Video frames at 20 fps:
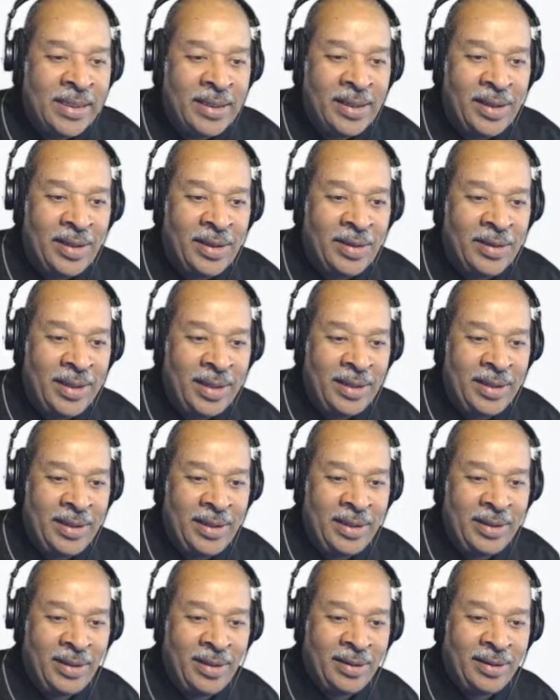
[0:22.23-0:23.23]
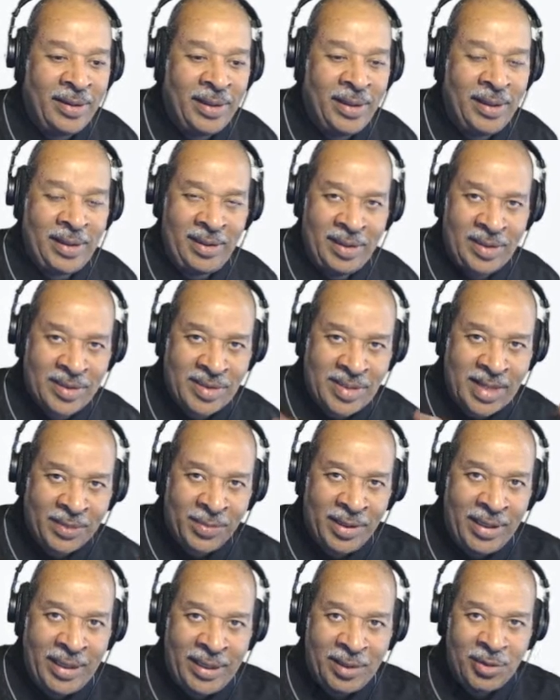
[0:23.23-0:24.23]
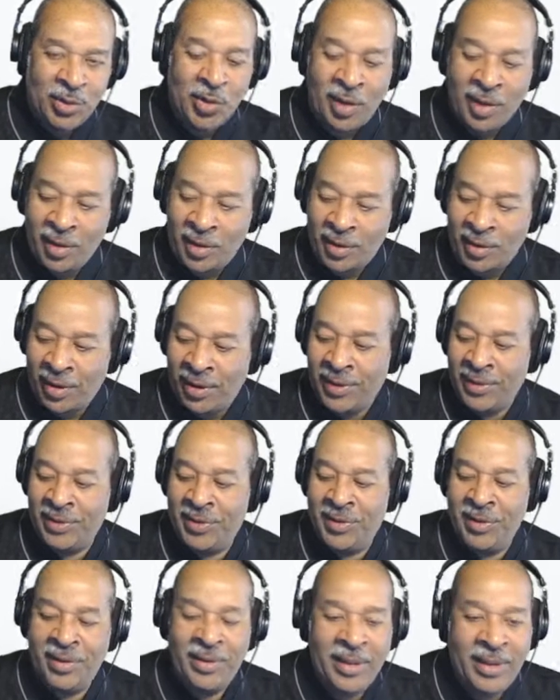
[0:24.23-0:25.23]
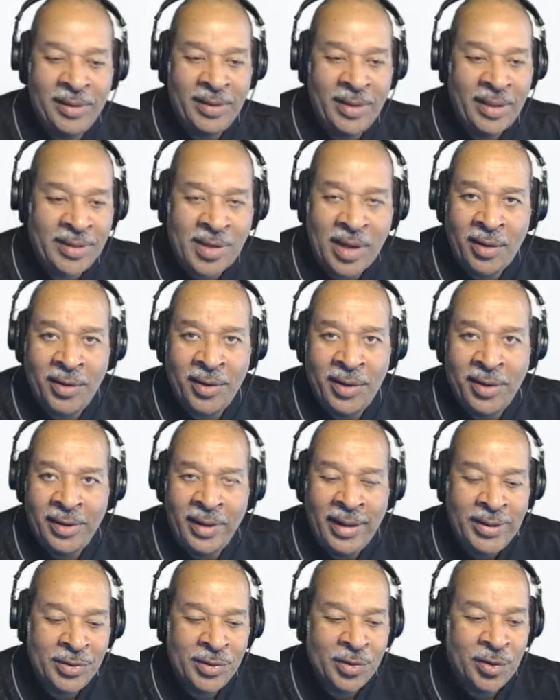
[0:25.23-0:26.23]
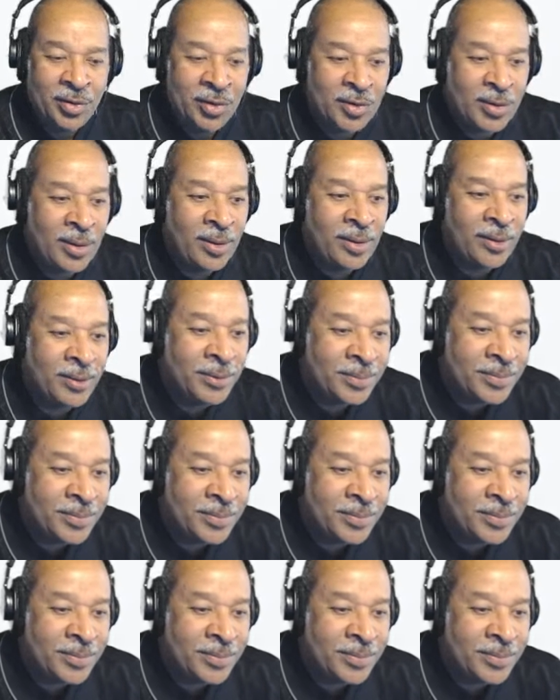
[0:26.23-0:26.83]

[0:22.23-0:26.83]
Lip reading: and that he disseminates through our culture, and that's how he gains control.